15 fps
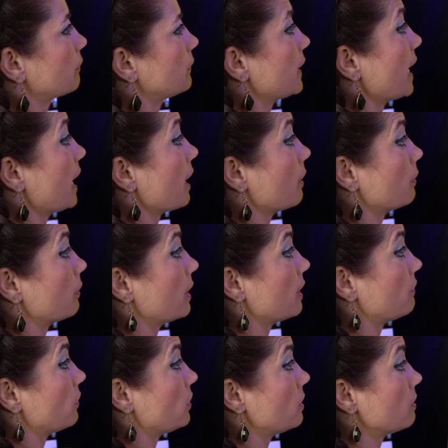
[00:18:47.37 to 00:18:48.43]
Now,
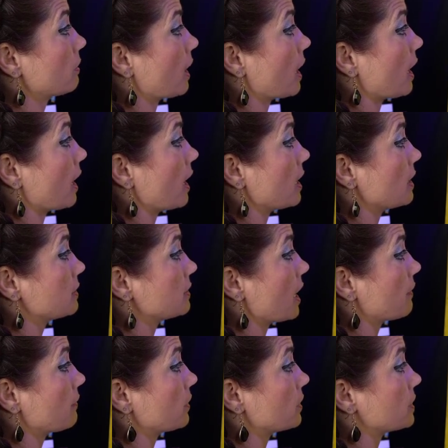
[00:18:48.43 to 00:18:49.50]
if you guys
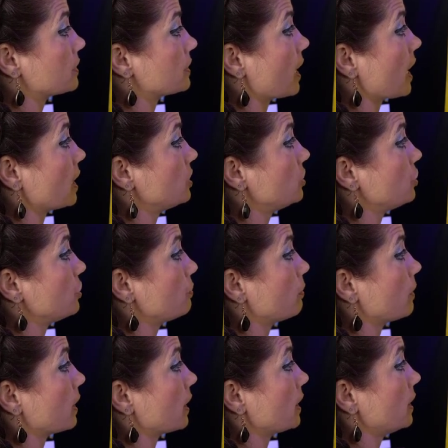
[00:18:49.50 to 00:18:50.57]
ever decide you
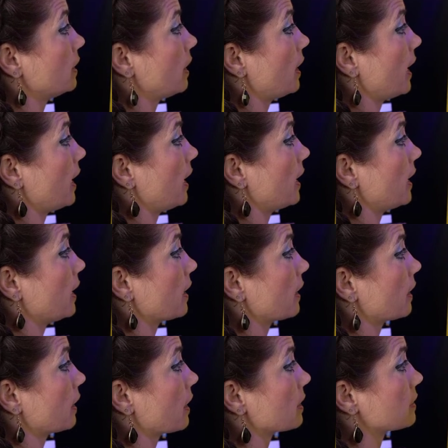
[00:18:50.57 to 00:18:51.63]
want a
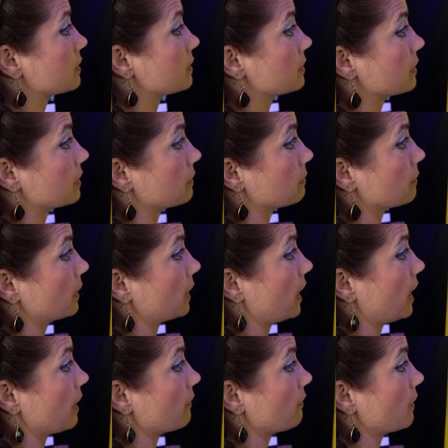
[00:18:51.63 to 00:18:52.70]
custom
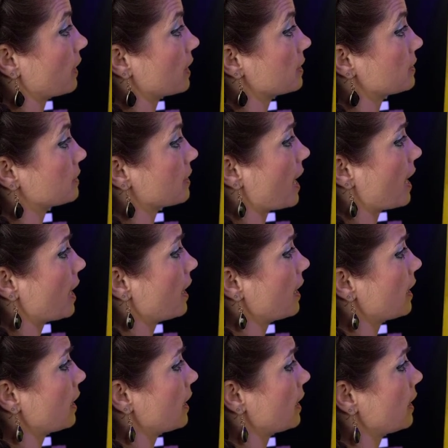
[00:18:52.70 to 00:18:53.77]
canvas,
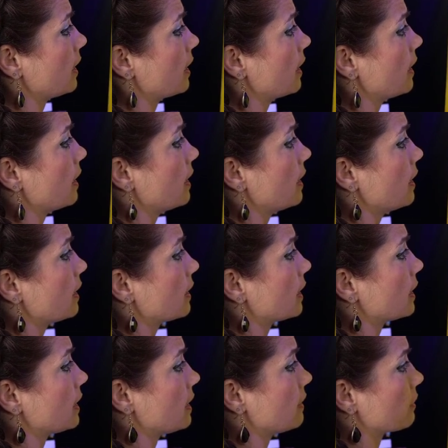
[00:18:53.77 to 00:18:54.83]
I
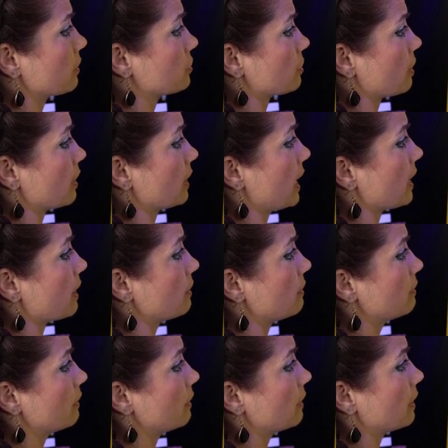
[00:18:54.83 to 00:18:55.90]
can either draw it
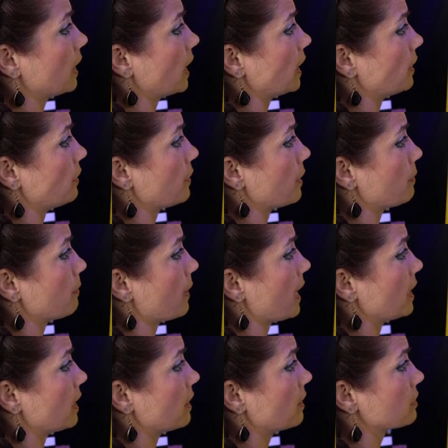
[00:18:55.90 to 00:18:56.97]
out and you can
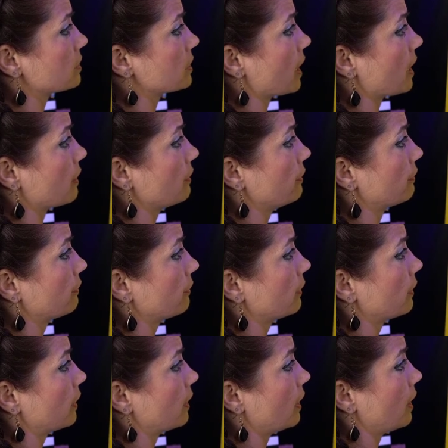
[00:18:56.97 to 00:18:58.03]
paint it yourself,
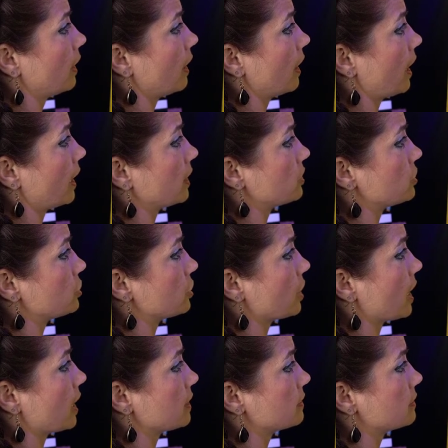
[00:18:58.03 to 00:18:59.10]
I
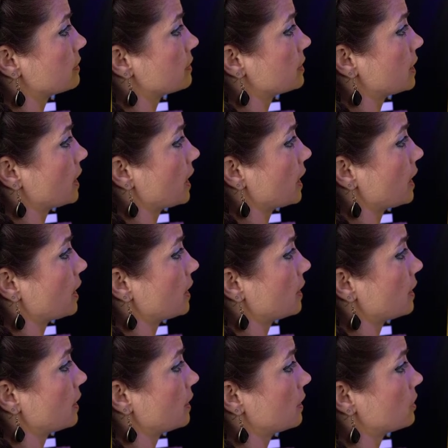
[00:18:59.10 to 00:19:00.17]
just
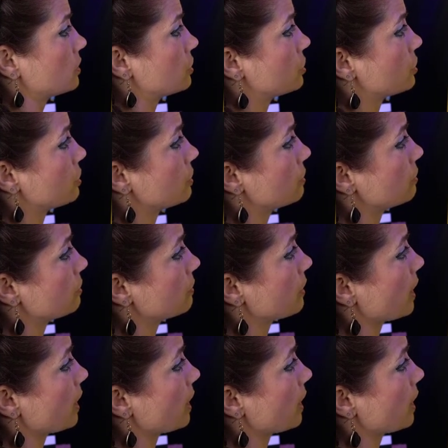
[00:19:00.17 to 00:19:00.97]
did two